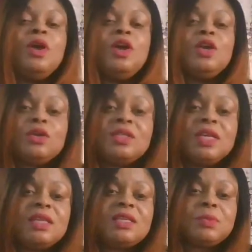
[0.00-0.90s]
You see
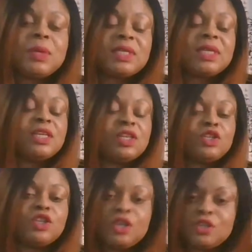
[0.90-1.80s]
this person in the
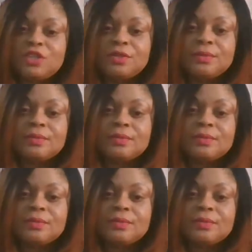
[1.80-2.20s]
church.